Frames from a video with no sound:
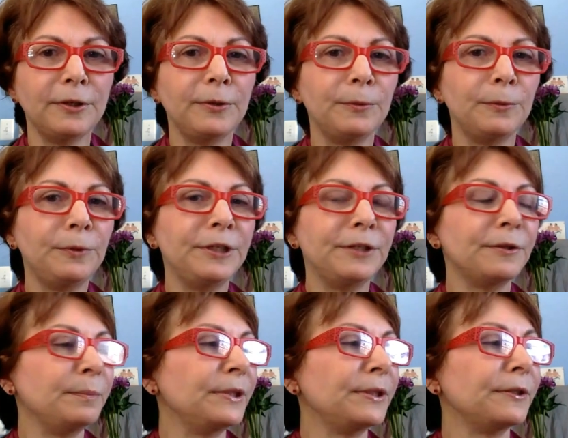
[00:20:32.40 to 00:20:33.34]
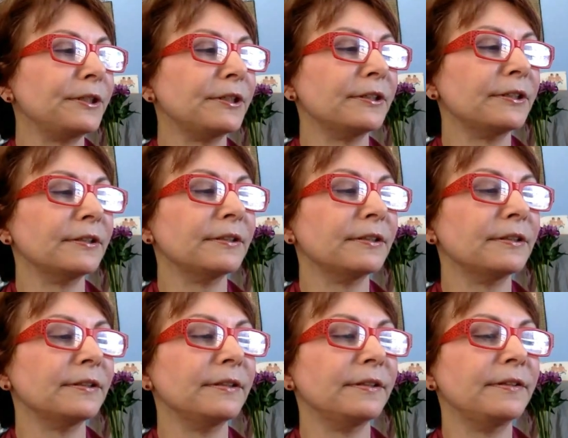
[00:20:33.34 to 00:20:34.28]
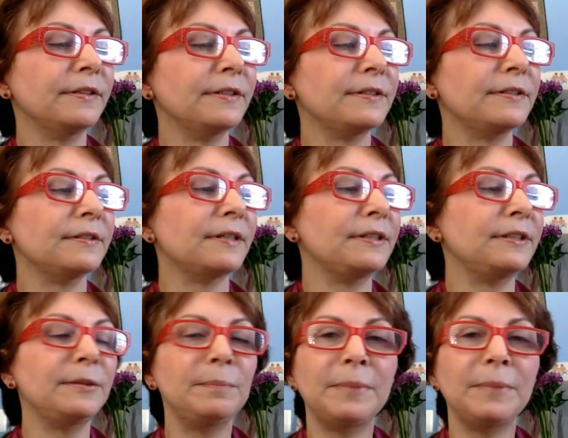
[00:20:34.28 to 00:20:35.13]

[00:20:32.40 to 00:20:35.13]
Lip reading: Rear mirror, the stunted